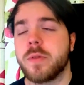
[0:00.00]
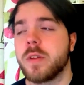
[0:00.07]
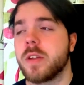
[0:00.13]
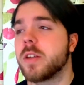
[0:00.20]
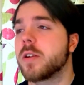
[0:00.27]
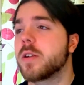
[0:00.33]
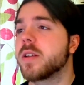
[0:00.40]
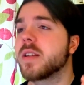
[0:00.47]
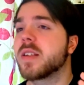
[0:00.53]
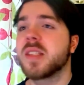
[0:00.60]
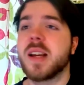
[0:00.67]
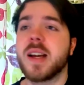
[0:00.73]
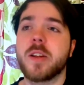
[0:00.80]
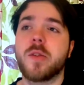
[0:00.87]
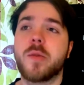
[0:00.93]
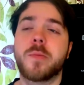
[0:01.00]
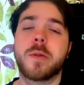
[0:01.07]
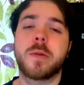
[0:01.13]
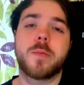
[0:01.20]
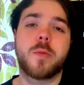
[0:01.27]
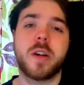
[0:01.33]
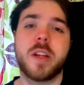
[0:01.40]
You're going to sign up,
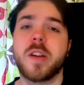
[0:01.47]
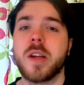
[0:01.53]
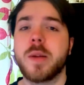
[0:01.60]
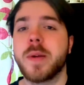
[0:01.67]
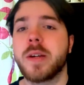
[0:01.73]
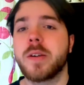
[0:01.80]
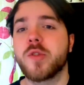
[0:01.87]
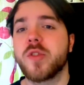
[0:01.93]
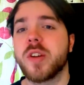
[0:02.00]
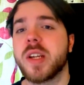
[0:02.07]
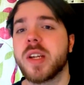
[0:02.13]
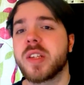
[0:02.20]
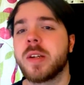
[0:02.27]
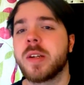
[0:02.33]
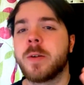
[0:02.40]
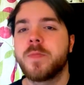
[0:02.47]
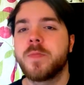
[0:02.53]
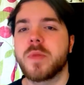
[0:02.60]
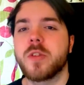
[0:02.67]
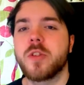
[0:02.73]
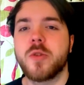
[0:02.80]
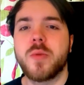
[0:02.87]
put in your email address,
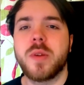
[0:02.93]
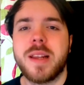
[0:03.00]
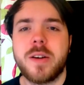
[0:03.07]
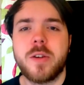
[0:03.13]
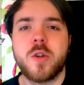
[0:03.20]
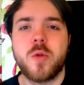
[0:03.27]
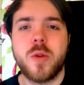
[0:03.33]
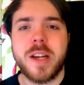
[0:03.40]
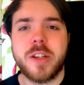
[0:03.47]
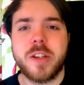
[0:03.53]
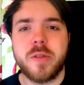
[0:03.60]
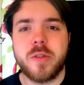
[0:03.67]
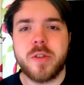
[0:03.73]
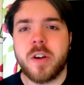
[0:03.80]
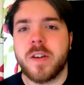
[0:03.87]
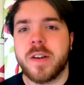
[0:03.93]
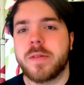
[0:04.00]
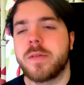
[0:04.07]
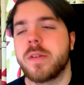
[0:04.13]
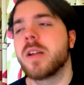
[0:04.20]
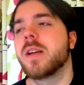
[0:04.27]
do a little quick tutorial.